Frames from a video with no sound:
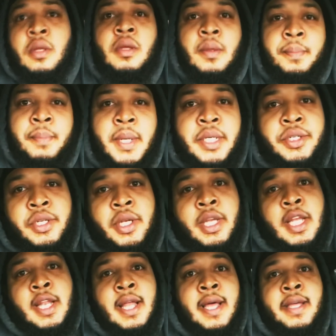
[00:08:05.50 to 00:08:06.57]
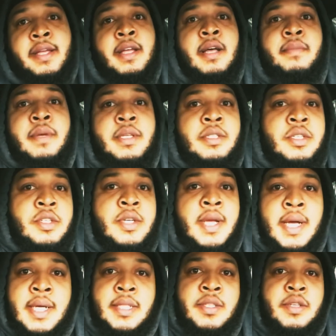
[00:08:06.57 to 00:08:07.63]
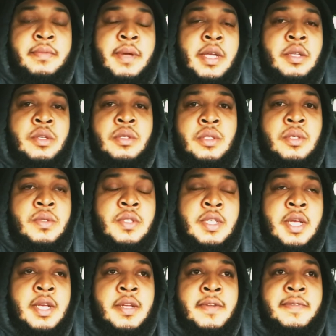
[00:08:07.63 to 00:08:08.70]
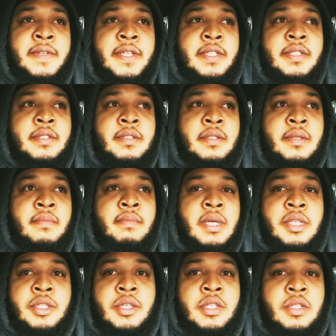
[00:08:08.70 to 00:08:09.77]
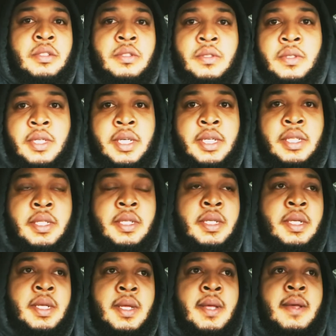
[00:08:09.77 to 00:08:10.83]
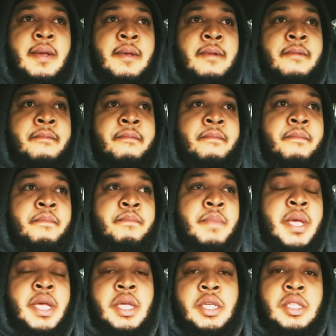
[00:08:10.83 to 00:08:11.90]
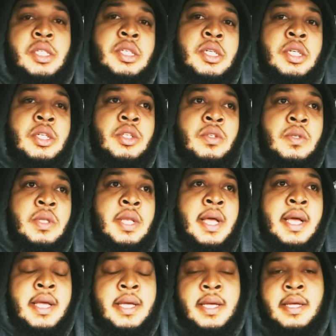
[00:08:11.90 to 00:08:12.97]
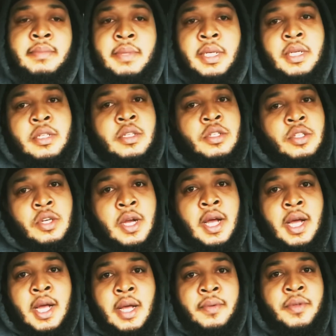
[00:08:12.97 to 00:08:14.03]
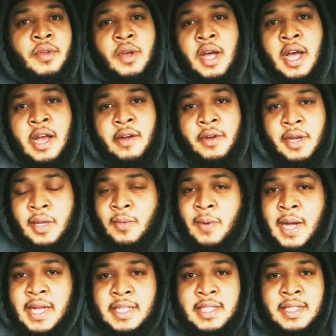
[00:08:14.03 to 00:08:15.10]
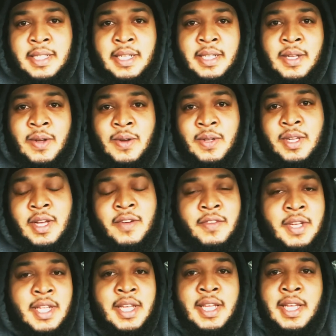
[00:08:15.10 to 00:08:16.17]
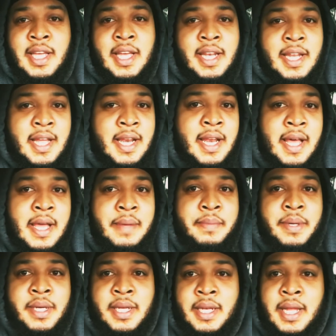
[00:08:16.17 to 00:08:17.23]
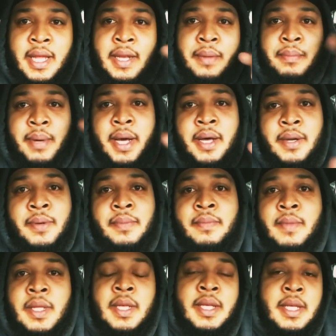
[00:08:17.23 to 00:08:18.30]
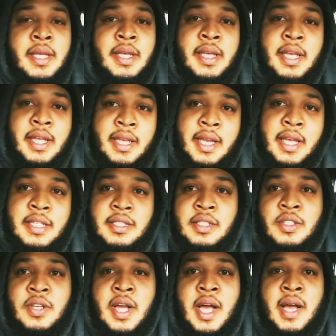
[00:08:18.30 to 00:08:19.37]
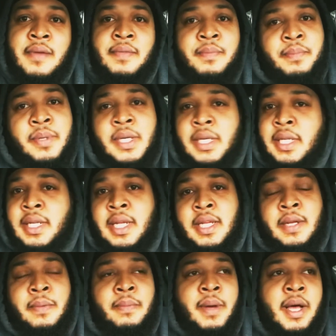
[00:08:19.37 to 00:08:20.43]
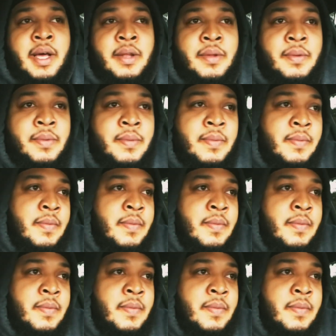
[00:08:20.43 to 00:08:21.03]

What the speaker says: Make sure you like, comment, subscribe to my YouTube channel, man. Make sure you do that. Make sure you like, comment, and subscribe. You already watching it. Go on over there and hit that like button at the bottom. Hit that subscribe button at the bottom.